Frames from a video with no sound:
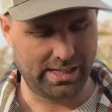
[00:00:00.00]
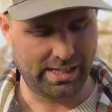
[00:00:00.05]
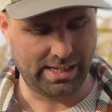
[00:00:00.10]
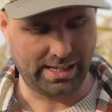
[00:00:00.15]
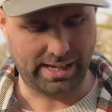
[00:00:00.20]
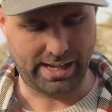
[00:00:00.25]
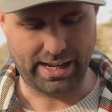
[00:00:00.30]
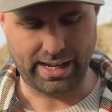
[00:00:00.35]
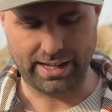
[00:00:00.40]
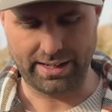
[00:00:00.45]

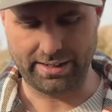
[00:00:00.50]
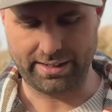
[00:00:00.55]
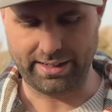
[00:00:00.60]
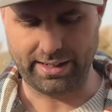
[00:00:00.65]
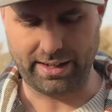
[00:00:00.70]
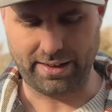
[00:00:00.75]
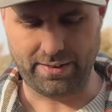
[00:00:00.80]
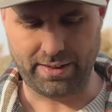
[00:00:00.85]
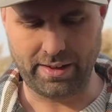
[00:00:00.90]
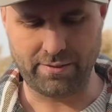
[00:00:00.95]
And
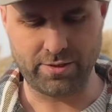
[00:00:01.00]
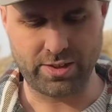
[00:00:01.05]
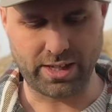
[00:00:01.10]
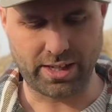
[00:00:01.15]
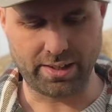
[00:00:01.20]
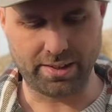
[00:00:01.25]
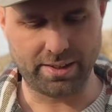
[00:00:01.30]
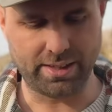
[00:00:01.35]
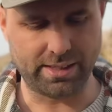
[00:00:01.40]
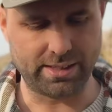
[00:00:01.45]
they've
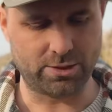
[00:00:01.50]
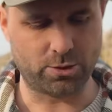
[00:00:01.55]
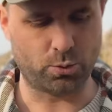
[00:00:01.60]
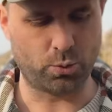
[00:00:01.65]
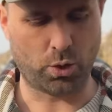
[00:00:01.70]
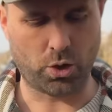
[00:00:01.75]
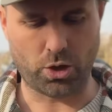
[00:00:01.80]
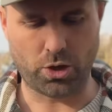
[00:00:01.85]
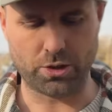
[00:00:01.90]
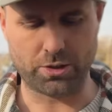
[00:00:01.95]
done this
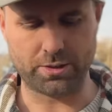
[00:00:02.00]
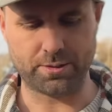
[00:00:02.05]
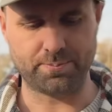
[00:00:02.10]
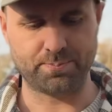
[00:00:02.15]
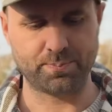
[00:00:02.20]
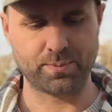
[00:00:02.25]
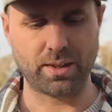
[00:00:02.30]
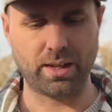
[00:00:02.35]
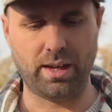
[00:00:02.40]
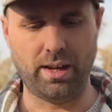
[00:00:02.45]
rod
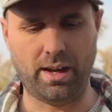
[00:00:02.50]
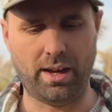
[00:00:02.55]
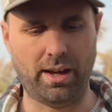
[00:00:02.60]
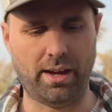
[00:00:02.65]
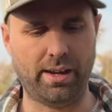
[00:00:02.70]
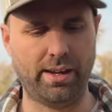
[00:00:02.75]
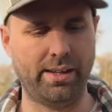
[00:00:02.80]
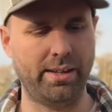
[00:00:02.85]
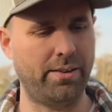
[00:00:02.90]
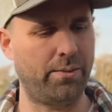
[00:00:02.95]

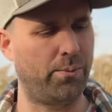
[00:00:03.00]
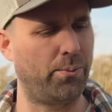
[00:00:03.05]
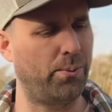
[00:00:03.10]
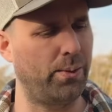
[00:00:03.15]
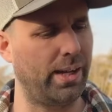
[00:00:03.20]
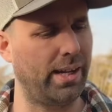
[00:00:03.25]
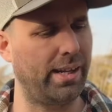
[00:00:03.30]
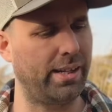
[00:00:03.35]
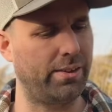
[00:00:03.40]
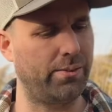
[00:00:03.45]
in a
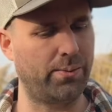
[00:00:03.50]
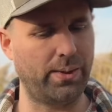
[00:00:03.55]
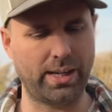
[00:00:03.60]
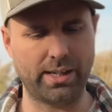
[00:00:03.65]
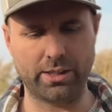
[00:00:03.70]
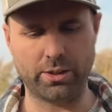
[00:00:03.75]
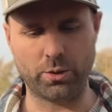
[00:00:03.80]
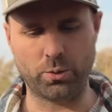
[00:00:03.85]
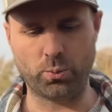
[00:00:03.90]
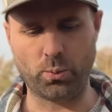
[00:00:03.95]
really good